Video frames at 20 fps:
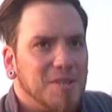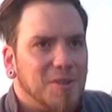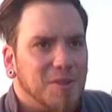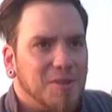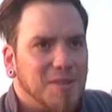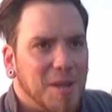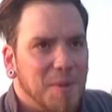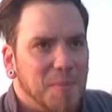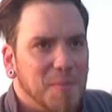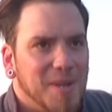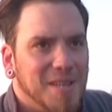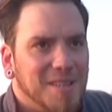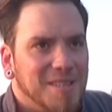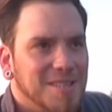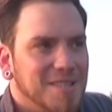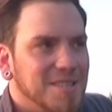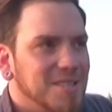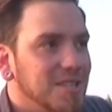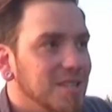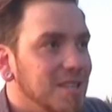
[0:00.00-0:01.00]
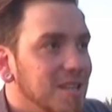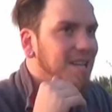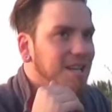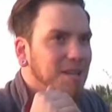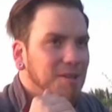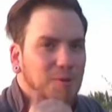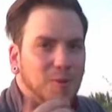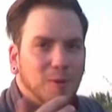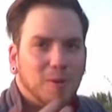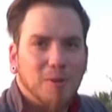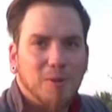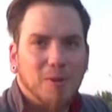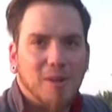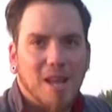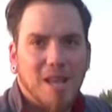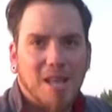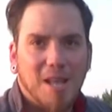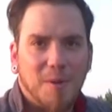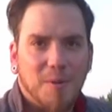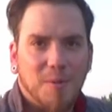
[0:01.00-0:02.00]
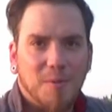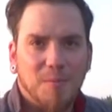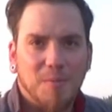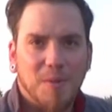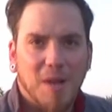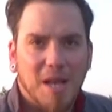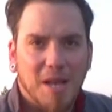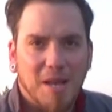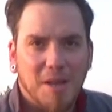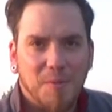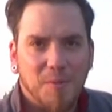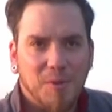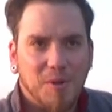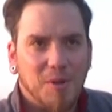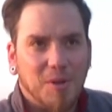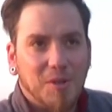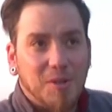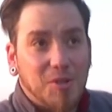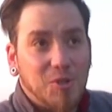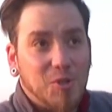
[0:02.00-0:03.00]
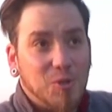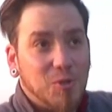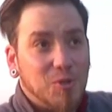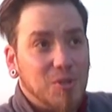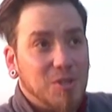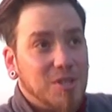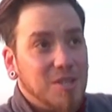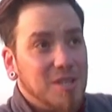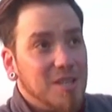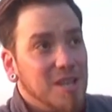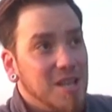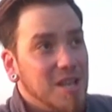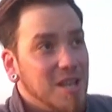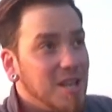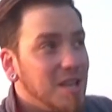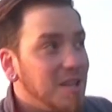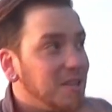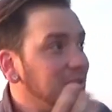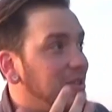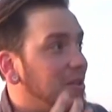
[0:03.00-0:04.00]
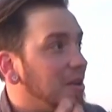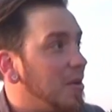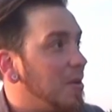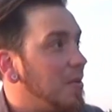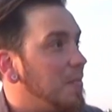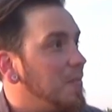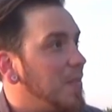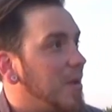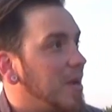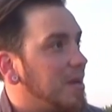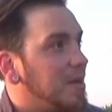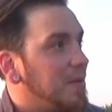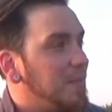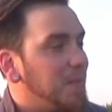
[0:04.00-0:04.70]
or 10 meters. I told you we're gonna shoot the bigger